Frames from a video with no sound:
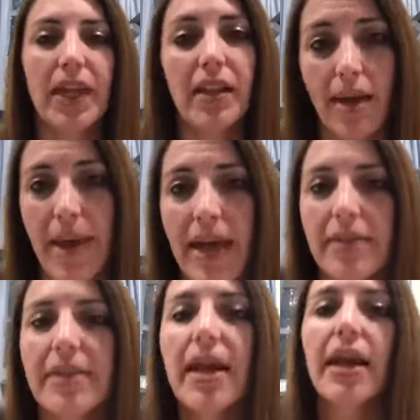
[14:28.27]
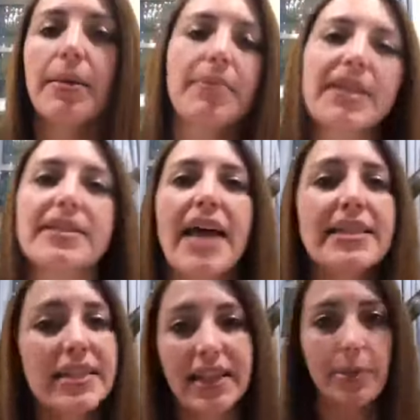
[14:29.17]
climax because
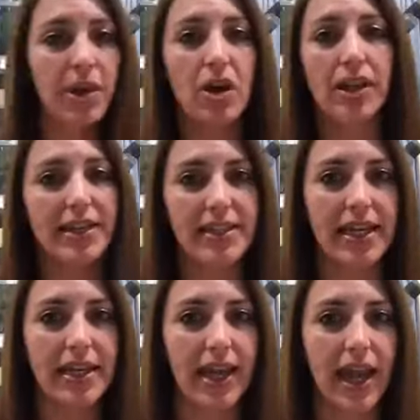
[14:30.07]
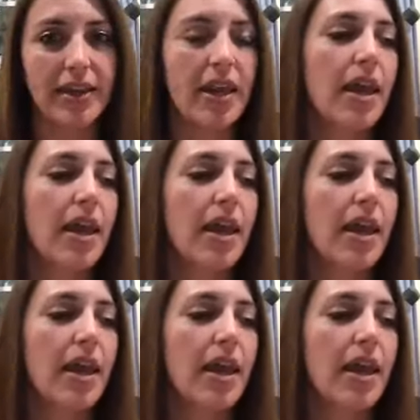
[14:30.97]
that's going to get me all excited again.